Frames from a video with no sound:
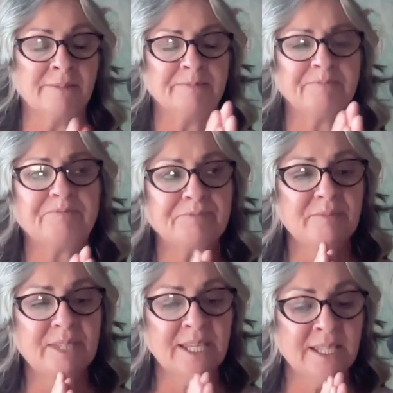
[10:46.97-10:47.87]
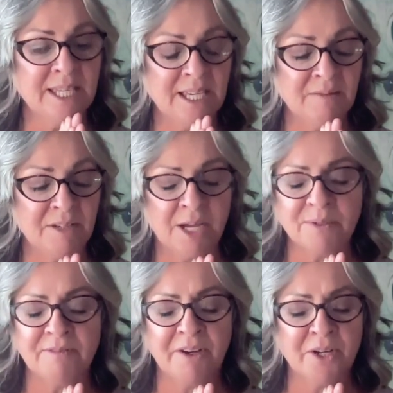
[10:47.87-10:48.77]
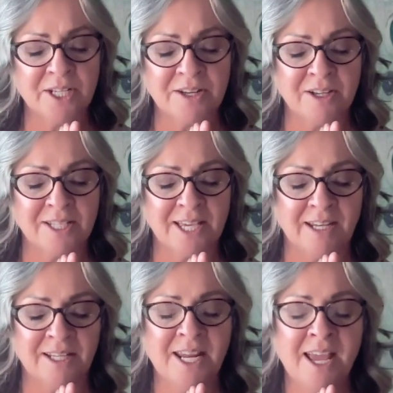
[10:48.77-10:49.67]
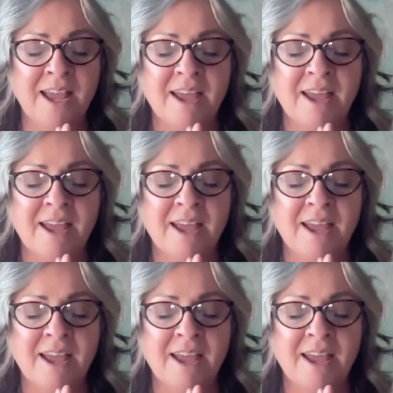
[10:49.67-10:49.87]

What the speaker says: And in the evening, I was very intoxicated.